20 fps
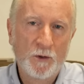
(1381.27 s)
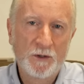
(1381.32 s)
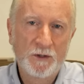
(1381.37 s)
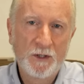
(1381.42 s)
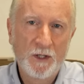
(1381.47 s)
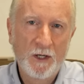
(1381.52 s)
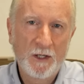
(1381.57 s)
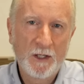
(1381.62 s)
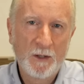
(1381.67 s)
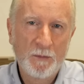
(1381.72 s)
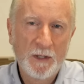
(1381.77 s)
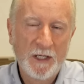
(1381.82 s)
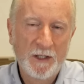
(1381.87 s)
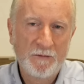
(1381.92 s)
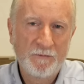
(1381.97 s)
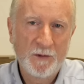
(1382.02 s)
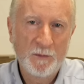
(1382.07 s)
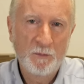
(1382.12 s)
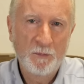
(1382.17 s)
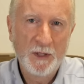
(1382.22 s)
talking about
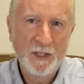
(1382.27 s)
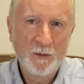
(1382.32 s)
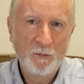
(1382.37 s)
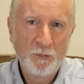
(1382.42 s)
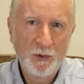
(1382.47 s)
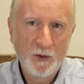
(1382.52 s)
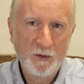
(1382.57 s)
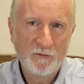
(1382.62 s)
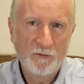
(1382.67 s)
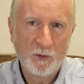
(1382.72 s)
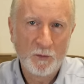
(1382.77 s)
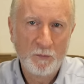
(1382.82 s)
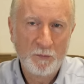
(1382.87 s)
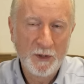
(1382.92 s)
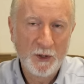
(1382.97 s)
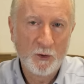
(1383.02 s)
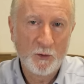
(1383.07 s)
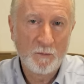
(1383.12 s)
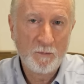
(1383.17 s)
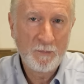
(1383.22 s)
if the big, beautiful
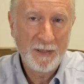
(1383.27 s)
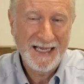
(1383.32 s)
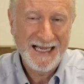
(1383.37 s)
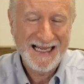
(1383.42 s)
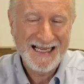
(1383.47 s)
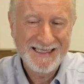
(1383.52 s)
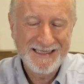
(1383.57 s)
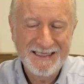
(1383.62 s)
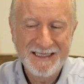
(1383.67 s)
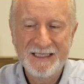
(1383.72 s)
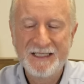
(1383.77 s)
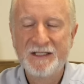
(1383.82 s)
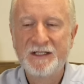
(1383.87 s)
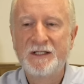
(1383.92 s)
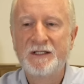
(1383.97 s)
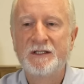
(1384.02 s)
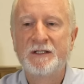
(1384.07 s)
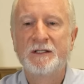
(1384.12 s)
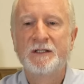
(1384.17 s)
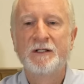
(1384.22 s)
bill
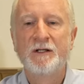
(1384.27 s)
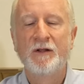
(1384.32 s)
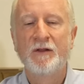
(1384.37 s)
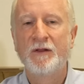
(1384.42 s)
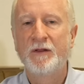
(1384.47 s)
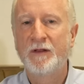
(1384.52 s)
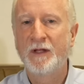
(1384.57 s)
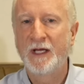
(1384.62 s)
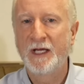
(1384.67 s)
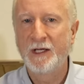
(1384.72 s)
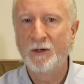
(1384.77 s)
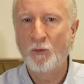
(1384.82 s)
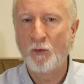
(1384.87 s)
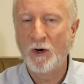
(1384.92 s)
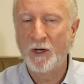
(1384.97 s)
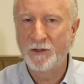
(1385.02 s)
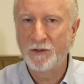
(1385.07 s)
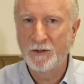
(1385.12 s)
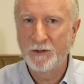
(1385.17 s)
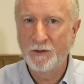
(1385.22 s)
passes, they
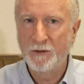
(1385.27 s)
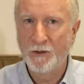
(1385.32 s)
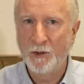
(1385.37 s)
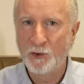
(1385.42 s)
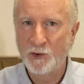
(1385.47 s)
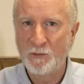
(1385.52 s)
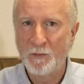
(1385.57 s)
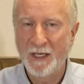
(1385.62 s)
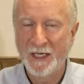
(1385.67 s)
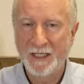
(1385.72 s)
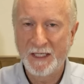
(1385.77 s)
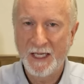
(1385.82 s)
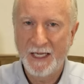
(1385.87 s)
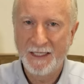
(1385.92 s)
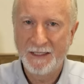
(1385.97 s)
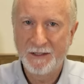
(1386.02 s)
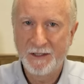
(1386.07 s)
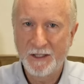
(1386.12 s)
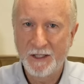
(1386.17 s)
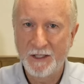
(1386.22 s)
want to do those
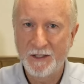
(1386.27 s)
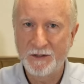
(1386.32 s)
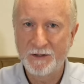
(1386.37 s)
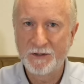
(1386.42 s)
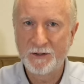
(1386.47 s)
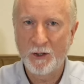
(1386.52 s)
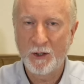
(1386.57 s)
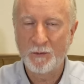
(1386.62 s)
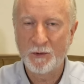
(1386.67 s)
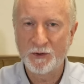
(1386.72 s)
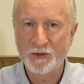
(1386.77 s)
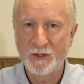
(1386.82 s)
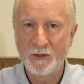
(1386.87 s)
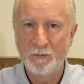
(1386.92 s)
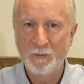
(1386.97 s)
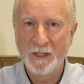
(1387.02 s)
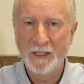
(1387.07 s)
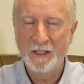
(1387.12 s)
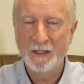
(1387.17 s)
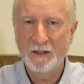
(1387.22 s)
Medicaid cuts almost
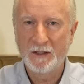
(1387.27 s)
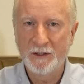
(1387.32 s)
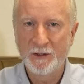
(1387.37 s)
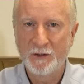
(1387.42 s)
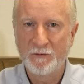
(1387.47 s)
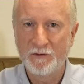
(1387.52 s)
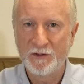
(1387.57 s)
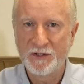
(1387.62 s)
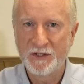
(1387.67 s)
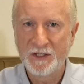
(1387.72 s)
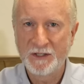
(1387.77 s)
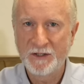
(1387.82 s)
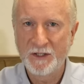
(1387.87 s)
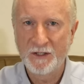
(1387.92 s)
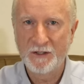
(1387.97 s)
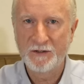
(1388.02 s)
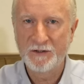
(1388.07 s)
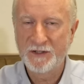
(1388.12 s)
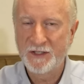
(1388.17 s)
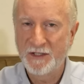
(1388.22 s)
immediately over $600,
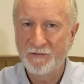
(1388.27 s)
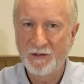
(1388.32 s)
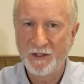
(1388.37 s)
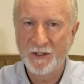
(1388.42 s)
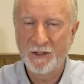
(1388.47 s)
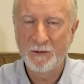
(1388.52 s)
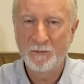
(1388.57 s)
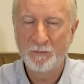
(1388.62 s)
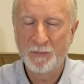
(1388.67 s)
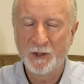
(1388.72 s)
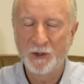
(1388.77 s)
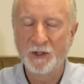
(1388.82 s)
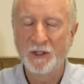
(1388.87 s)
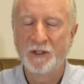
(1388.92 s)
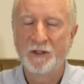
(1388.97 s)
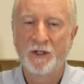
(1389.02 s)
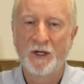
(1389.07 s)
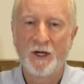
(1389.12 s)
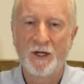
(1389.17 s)
$700 billion.